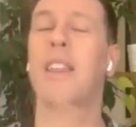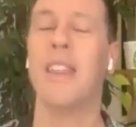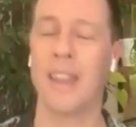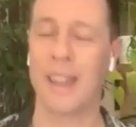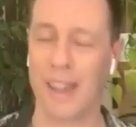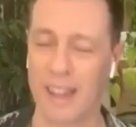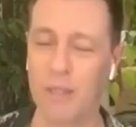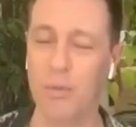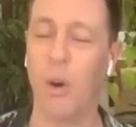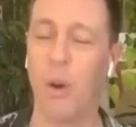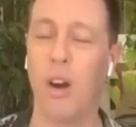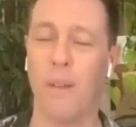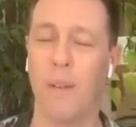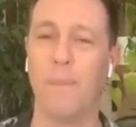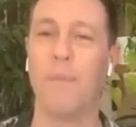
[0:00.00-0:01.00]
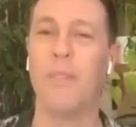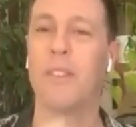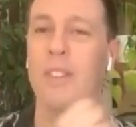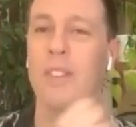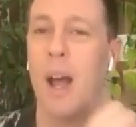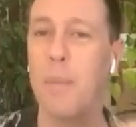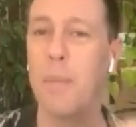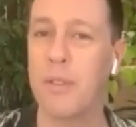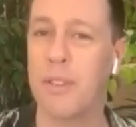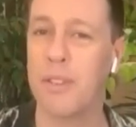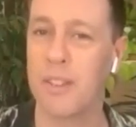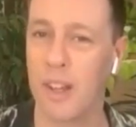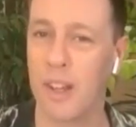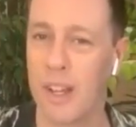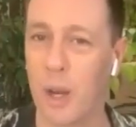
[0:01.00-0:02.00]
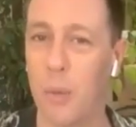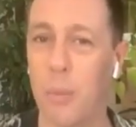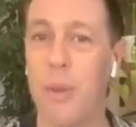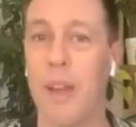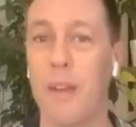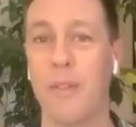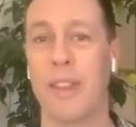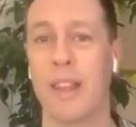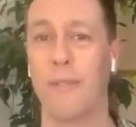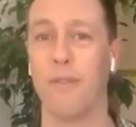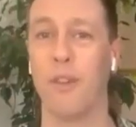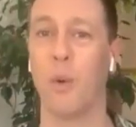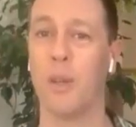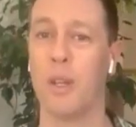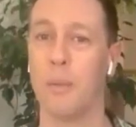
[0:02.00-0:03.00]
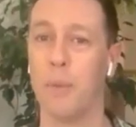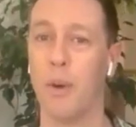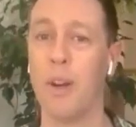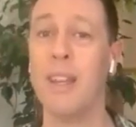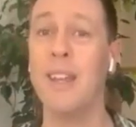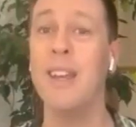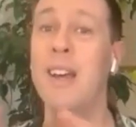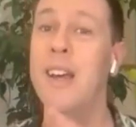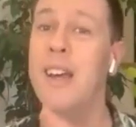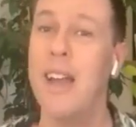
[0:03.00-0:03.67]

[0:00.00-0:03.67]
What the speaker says: And guess what? Cypress is going to help everything flow in your body,